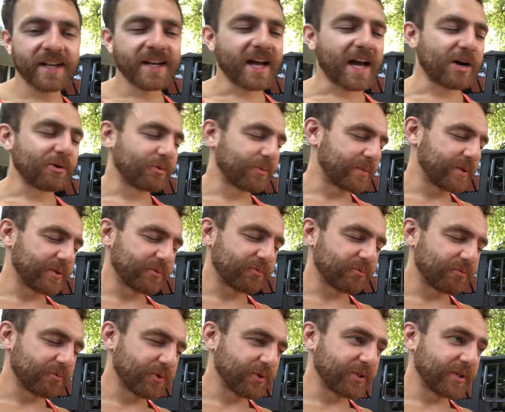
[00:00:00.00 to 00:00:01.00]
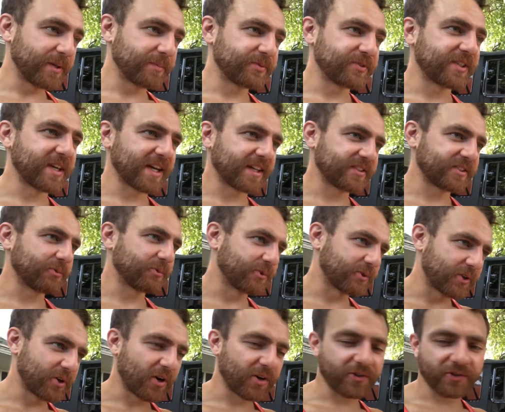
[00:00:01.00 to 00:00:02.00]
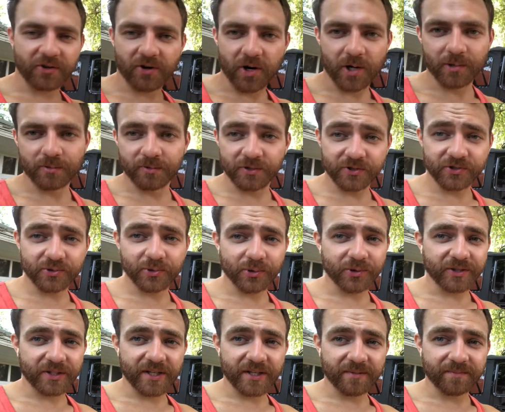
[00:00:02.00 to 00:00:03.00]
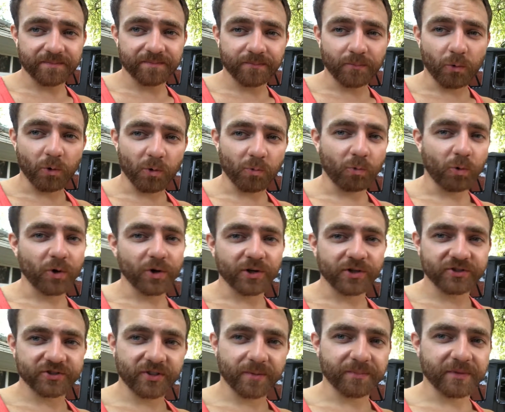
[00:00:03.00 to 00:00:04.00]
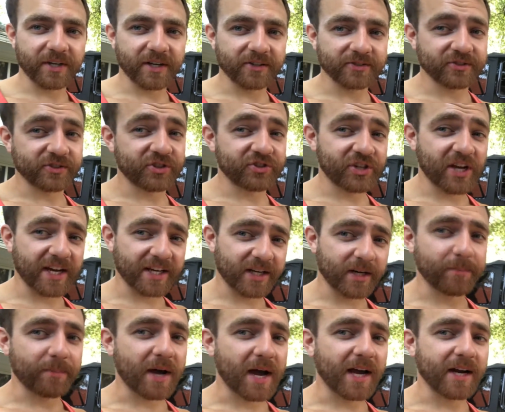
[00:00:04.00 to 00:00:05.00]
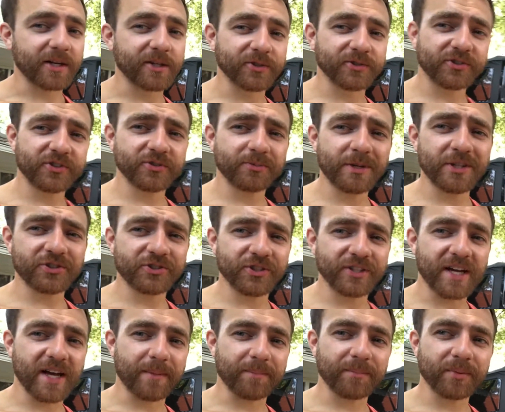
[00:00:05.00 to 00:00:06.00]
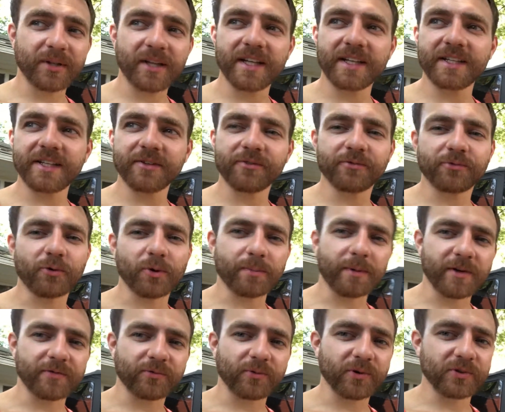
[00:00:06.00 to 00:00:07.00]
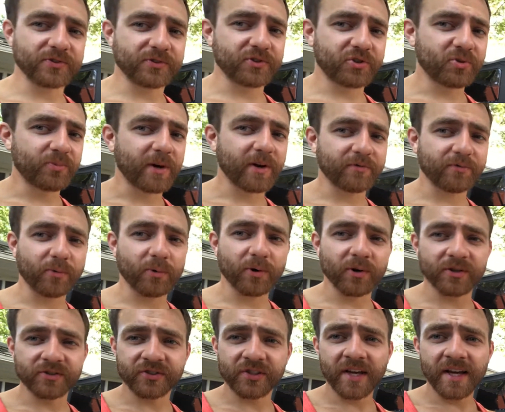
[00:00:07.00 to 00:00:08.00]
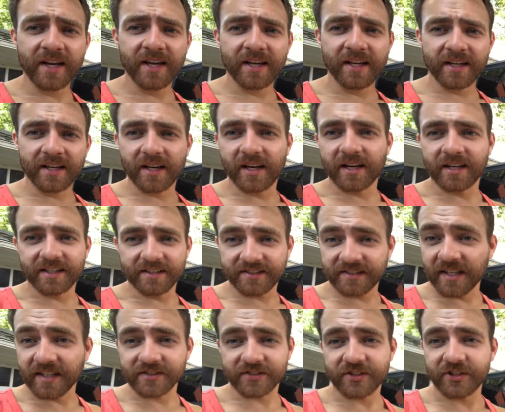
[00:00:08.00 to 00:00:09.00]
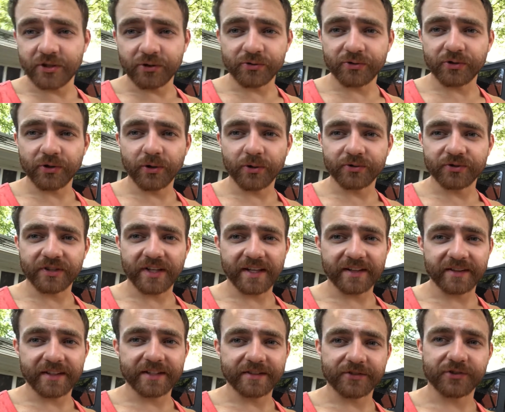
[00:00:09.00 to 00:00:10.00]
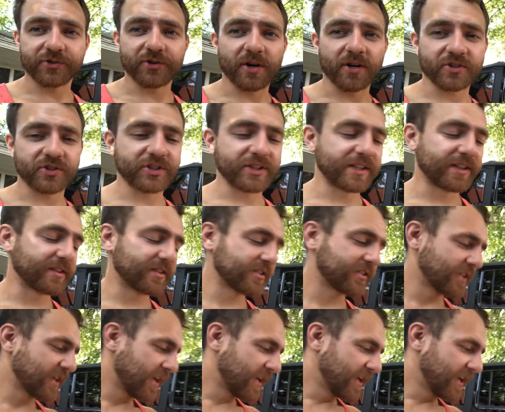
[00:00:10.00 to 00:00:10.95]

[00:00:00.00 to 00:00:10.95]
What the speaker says: I would have been really upset because I would have gone to the hardware store to get more wood or something else to jack it up higher. So just make sure you got plenty of 4x4s and 2x4s. It says to use those in the instructions.